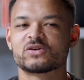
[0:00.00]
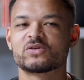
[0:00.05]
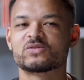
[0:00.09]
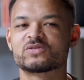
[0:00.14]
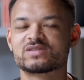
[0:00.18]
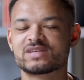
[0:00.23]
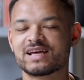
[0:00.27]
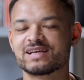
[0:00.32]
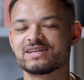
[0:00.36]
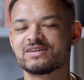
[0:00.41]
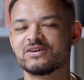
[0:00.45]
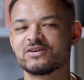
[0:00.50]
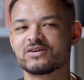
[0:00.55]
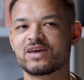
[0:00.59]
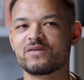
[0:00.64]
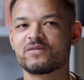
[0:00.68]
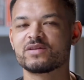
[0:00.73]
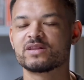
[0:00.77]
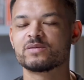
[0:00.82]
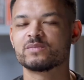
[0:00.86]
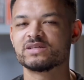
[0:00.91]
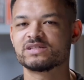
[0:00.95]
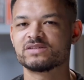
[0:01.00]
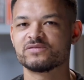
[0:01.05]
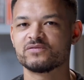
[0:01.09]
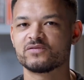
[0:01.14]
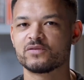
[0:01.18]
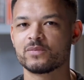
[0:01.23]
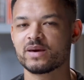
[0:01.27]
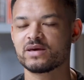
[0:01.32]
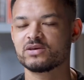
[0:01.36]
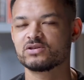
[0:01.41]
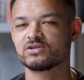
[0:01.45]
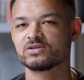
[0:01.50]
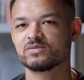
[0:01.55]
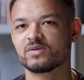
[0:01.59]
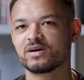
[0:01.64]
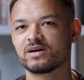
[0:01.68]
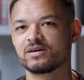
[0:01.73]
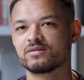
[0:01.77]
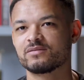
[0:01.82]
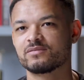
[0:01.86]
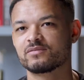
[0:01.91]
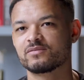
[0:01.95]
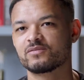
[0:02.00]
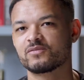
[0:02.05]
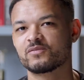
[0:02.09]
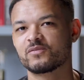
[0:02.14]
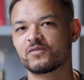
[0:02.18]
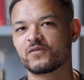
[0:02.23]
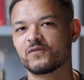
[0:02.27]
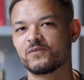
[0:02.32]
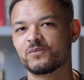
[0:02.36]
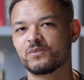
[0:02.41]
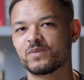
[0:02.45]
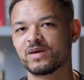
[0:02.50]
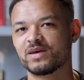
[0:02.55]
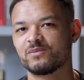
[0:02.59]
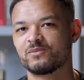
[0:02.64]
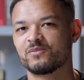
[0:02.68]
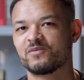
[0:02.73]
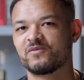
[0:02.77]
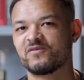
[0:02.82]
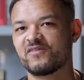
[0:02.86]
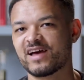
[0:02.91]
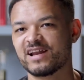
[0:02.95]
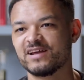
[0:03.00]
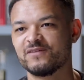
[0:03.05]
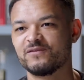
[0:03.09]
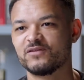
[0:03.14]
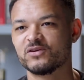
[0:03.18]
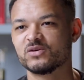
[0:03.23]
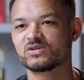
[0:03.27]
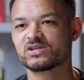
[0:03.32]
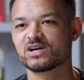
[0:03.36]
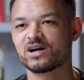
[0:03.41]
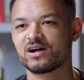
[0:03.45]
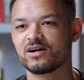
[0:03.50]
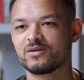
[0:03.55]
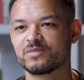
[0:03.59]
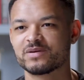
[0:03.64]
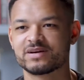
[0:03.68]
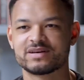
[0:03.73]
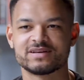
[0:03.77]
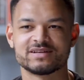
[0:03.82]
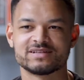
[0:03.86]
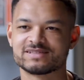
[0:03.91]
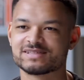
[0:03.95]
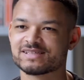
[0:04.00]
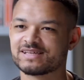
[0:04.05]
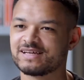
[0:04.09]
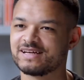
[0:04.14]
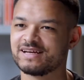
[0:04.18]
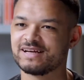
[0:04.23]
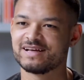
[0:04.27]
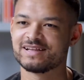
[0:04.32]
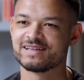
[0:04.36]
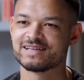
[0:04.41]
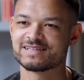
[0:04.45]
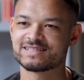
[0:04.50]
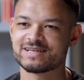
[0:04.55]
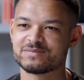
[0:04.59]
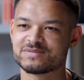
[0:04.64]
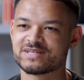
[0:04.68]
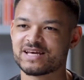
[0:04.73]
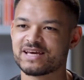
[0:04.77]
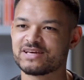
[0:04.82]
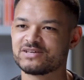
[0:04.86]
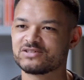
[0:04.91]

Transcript: giving them this information might be fairly futile because the temptation.